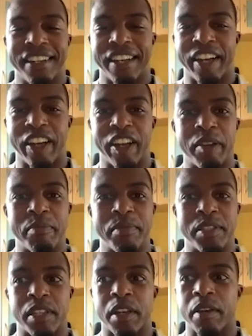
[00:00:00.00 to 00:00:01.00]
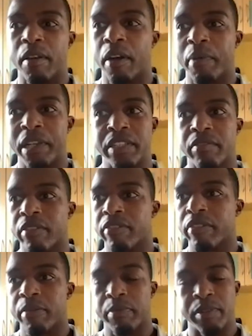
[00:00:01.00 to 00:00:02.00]
So I went to a
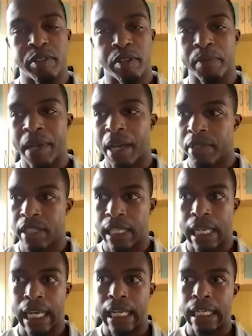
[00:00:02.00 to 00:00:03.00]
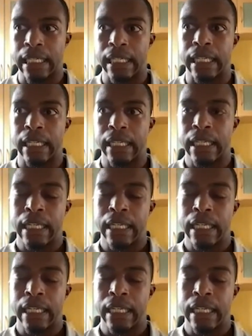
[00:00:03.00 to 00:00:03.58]
recruitment job, absolutely hated it.